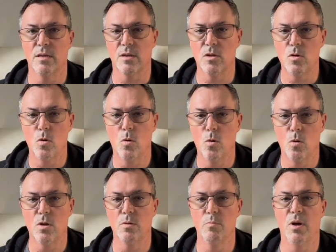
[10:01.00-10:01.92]

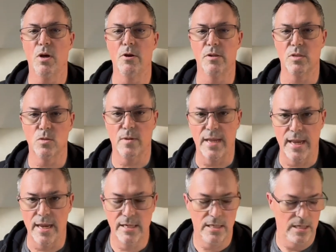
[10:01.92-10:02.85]
core components or
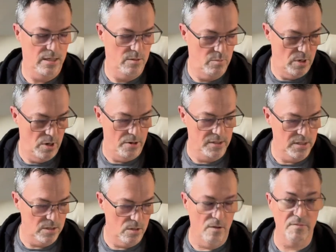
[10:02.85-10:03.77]
energy
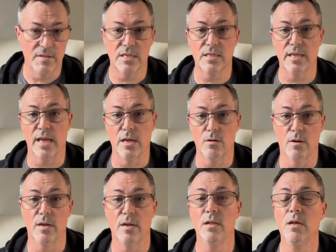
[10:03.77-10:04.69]
components of the state,
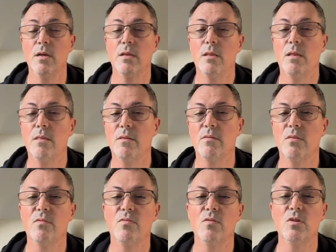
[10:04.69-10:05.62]
right?
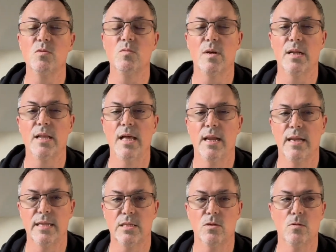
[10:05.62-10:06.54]
The first one,
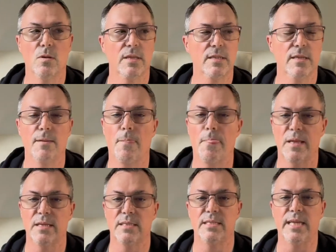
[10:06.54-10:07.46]
let's call it
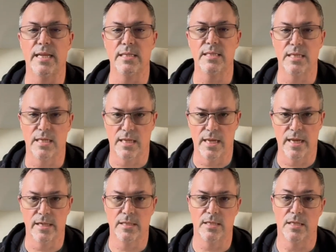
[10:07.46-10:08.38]
sensing
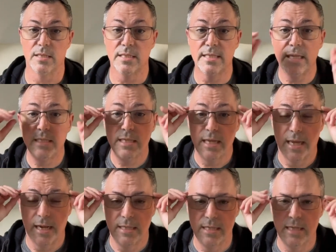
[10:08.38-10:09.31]
energy. Sensing
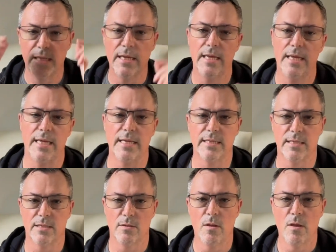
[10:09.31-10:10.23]
energy
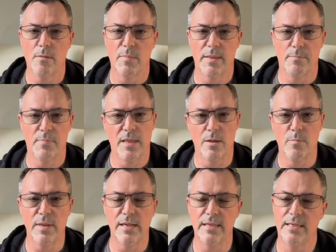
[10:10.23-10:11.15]
is the
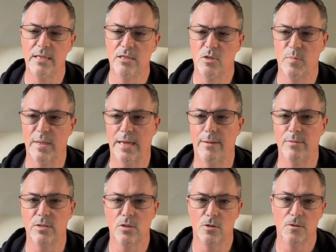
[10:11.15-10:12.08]
ability to be able
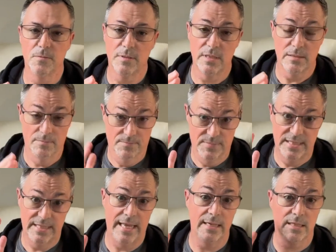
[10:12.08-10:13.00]
to
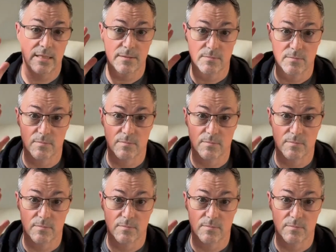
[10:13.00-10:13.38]
sense